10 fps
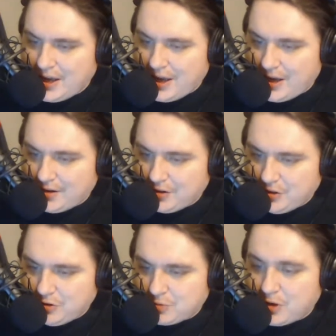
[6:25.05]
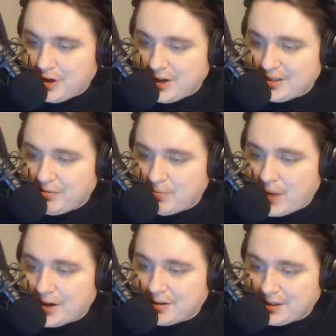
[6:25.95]
and use predictive
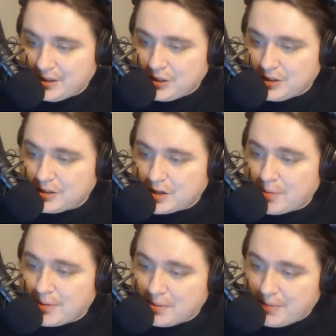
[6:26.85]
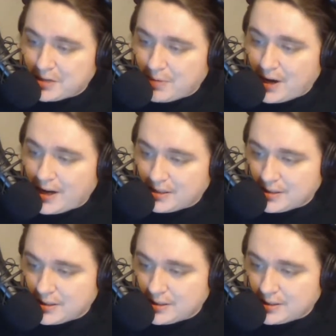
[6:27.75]
modeling to determine the best
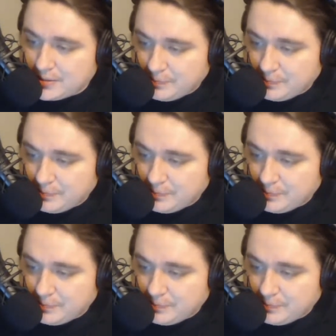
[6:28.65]
practices.